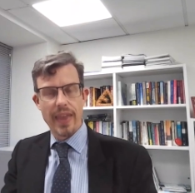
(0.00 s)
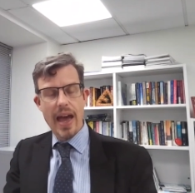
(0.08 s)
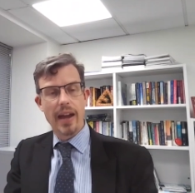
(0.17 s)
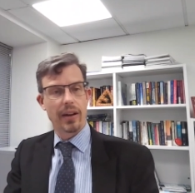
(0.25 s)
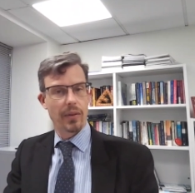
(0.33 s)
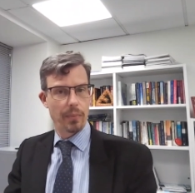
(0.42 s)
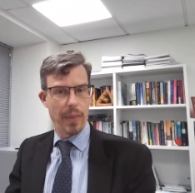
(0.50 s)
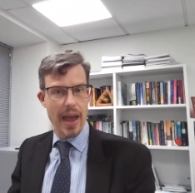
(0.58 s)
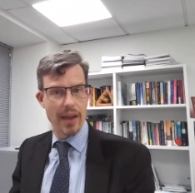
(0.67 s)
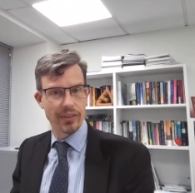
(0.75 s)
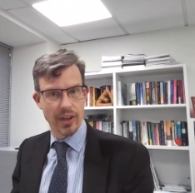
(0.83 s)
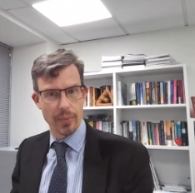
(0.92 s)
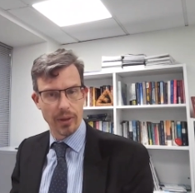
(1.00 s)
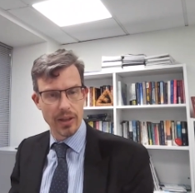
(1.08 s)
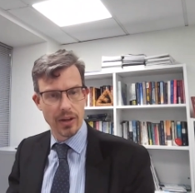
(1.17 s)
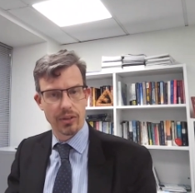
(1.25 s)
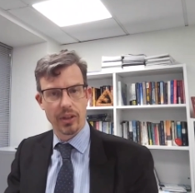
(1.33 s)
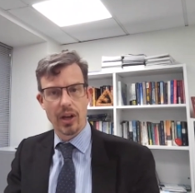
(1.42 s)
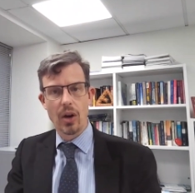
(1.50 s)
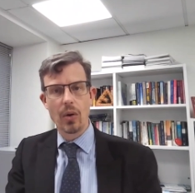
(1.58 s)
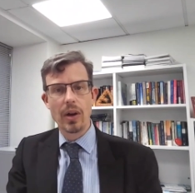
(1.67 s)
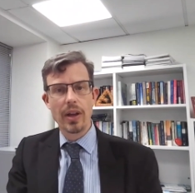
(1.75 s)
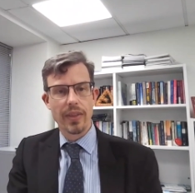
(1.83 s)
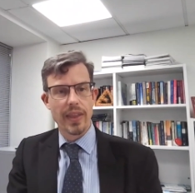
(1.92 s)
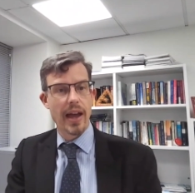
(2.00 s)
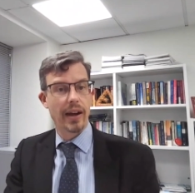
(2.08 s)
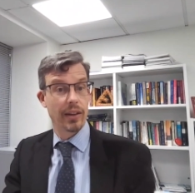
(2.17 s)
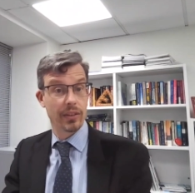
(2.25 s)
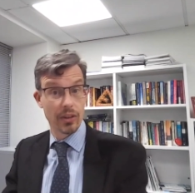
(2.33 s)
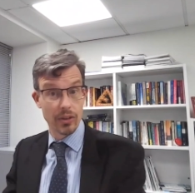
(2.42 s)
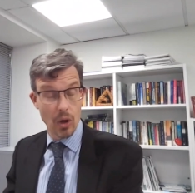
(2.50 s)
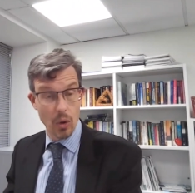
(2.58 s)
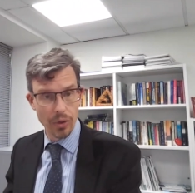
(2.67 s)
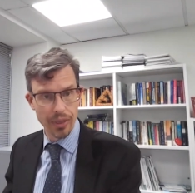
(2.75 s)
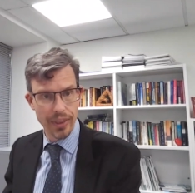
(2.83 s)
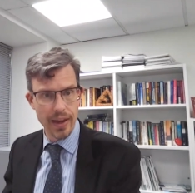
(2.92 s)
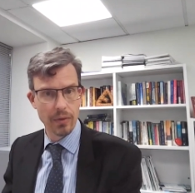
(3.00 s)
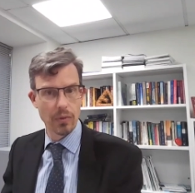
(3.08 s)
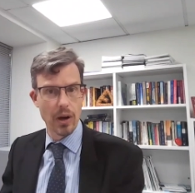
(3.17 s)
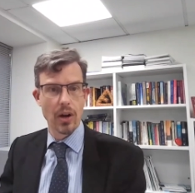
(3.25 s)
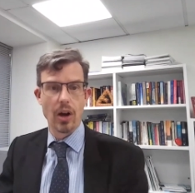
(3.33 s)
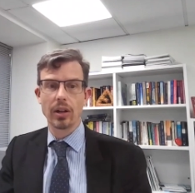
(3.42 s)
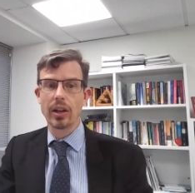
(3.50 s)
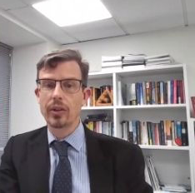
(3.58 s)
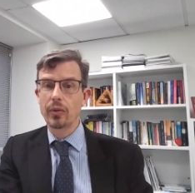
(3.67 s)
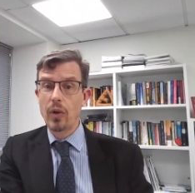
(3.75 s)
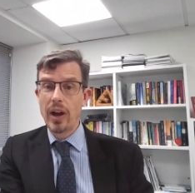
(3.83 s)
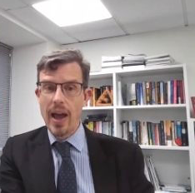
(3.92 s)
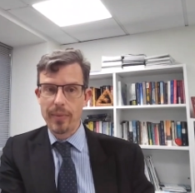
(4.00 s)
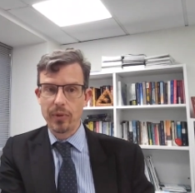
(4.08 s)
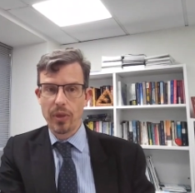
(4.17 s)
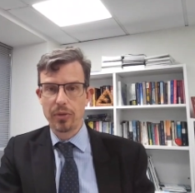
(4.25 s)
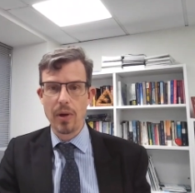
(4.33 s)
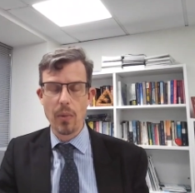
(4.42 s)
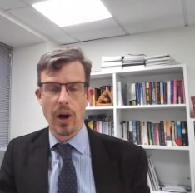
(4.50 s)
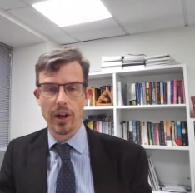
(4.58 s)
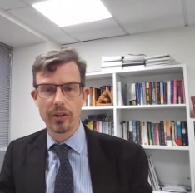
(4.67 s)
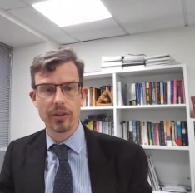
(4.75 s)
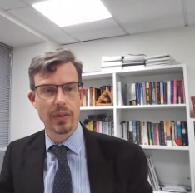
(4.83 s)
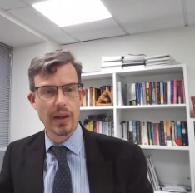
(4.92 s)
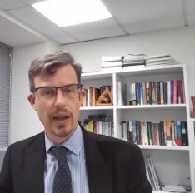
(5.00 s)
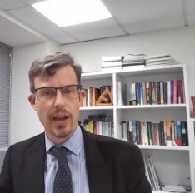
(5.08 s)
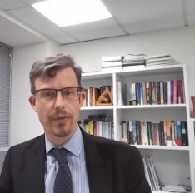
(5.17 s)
That passed a couple of years ago. That is its own thing, regardless of what happens with Three Waters.